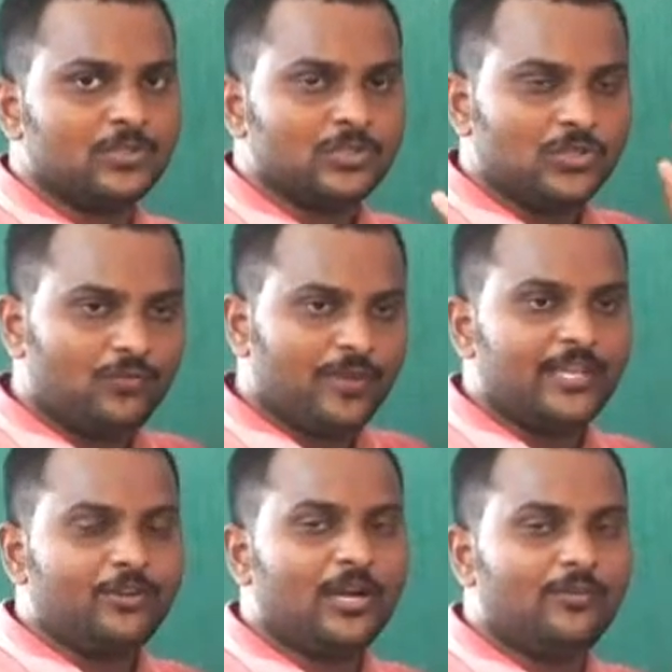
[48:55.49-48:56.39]
So
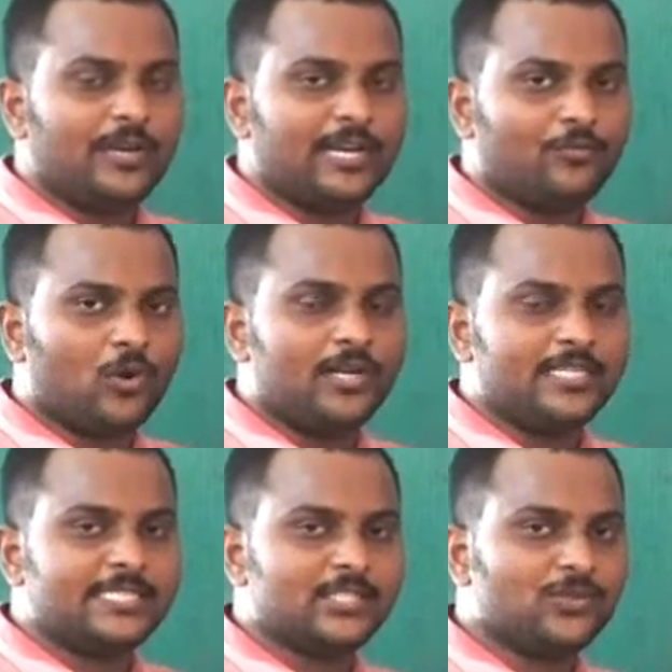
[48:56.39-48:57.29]
where you have, at what
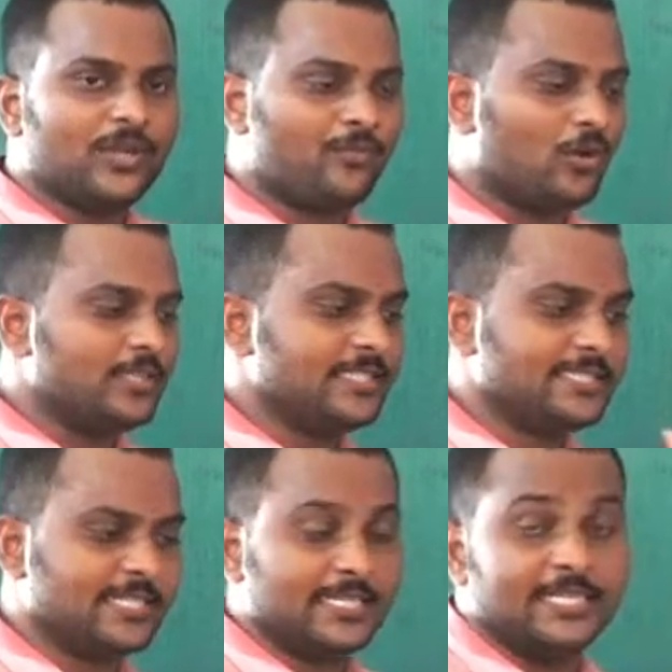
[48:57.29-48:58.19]
distance you have got this